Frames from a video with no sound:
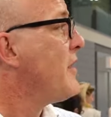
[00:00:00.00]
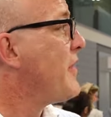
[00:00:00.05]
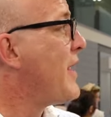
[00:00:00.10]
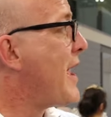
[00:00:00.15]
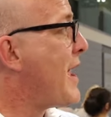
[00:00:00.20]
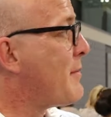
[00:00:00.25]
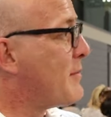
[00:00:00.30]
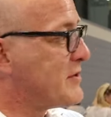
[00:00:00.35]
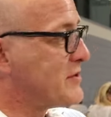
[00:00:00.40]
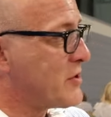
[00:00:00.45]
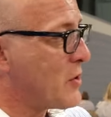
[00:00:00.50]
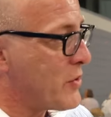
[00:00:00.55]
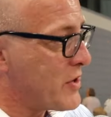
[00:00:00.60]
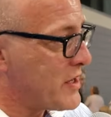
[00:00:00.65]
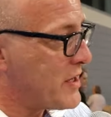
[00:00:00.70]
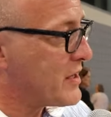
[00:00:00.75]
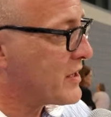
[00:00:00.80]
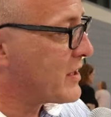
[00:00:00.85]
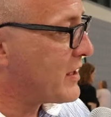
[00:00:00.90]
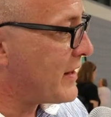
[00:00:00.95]
The
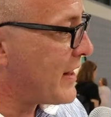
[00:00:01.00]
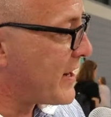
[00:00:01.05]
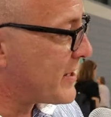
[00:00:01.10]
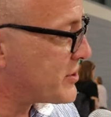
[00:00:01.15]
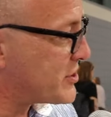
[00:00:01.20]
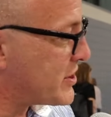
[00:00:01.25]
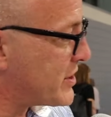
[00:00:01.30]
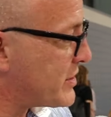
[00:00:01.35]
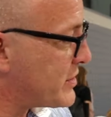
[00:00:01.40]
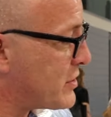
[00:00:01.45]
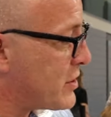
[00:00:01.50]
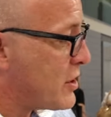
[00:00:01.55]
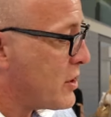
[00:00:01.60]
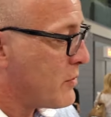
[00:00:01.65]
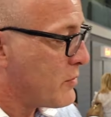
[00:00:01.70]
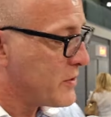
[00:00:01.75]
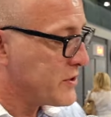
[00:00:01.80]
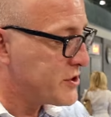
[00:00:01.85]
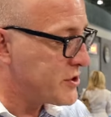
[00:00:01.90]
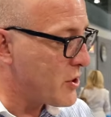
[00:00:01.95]
Amazonia collection,
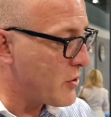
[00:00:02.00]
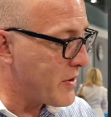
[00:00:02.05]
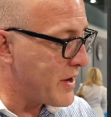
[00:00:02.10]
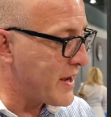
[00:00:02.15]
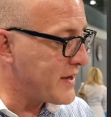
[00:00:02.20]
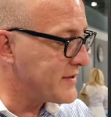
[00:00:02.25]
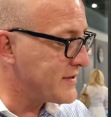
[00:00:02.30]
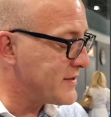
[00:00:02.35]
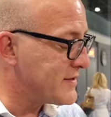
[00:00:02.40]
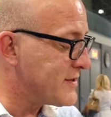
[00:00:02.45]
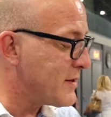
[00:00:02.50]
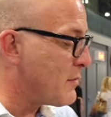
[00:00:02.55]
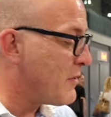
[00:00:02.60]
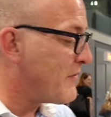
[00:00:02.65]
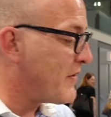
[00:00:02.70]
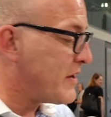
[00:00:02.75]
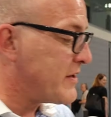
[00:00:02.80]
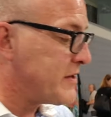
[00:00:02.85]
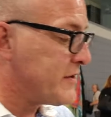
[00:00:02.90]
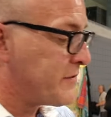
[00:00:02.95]
which showcases some
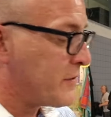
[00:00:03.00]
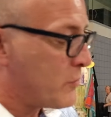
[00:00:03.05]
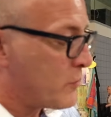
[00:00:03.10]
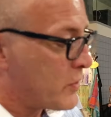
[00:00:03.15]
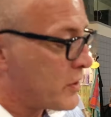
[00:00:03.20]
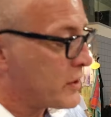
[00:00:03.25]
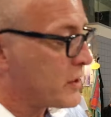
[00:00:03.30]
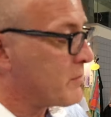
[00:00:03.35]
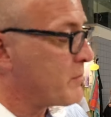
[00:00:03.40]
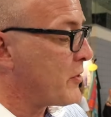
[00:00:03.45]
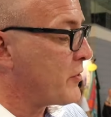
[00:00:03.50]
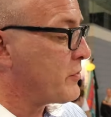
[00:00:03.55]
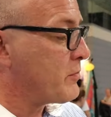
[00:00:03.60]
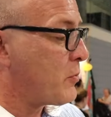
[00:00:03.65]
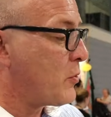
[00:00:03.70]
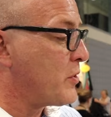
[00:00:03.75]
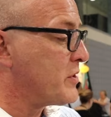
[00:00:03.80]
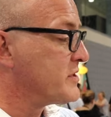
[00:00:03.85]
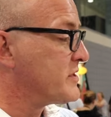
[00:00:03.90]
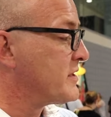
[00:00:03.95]
of our different work in both
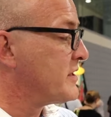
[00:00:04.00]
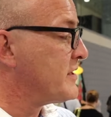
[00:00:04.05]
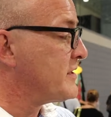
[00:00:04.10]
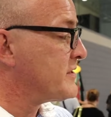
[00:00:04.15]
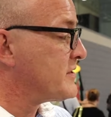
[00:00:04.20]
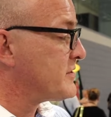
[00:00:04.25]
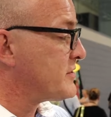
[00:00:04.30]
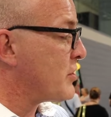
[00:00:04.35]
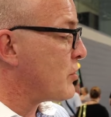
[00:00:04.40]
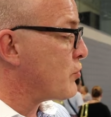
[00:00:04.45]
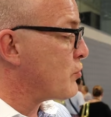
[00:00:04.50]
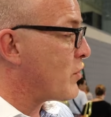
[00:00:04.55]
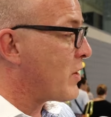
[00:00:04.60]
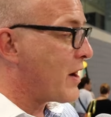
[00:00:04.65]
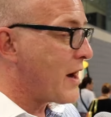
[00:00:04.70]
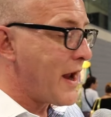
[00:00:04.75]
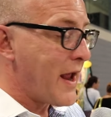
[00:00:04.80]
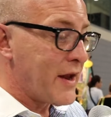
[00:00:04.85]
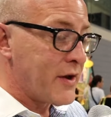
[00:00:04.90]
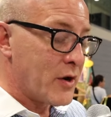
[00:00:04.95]
porcelain,
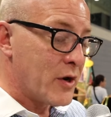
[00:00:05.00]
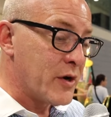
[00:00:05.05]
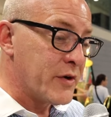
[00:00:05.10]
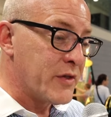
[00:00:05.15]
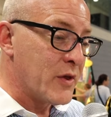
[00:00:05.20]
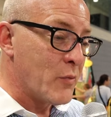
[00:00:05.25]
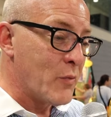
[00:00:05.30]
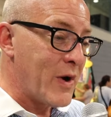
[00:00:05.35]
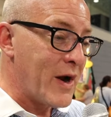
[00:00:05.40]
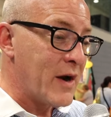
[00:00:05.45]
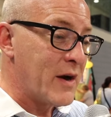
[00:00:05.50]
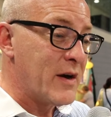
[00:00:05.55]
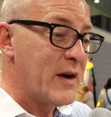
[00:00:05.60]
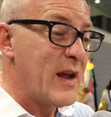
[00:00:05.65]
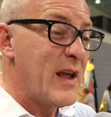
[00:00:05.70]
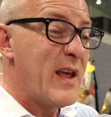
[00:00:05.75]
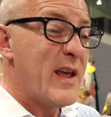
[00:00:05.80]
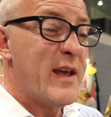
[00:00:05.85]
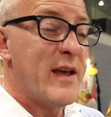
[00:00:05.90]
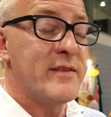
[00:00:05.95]
stoneware, and earthenware,
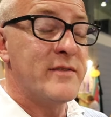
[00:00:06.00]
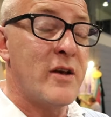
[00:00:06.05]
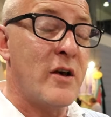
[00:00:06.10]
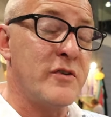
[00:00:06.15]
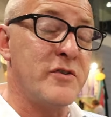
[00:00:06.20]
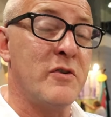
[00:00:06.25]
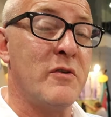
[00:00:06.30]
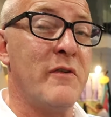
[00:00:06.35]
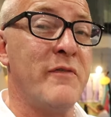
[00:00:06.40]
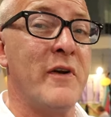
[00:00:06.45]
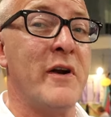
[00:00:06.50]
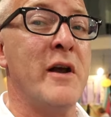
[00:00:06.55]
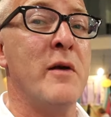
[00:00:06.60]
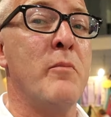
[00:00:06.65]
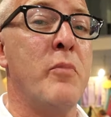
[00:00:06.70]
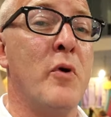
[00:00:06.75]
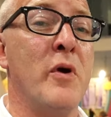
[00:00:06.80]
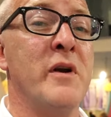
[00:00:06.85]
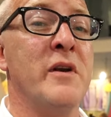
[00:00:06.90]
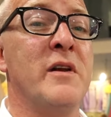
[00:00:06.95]
is also a very
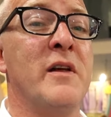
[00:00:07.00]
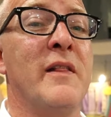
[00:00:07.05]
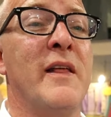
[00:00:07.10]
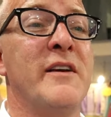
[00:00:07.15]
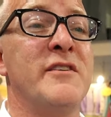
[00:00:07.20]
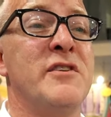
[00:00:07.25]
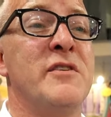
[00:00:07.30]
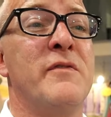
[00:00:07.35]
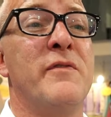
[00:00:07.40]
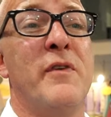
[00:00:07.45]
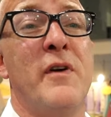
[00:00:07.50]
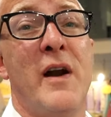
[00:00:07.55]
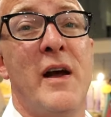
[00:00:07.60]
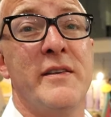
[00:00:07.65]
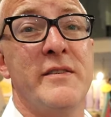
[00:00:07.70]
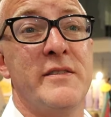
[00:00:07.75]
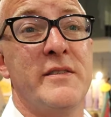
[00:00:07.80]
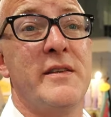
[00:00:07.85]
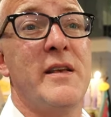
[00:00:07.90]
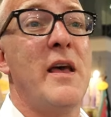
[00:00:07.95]
important collection for
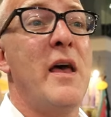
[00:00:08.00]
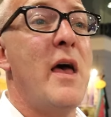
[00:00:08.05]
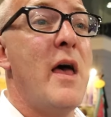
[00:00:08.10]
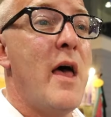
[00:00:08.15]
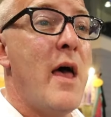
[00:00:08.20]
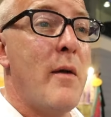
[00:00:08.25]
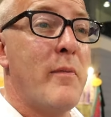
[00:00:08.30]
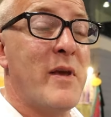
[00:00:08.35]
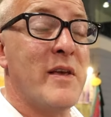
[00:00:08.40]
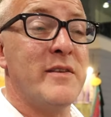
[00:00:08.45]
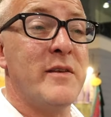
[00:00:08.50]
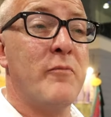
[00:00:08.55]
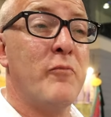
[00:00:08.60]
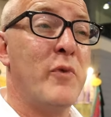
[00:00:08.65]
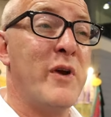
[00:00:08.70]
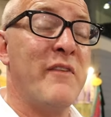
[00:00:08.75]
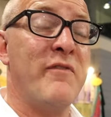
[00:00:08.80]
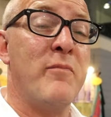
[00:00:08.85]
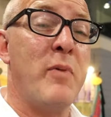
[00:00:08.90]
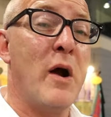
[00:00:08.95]
us because
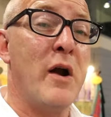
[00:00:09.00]
we've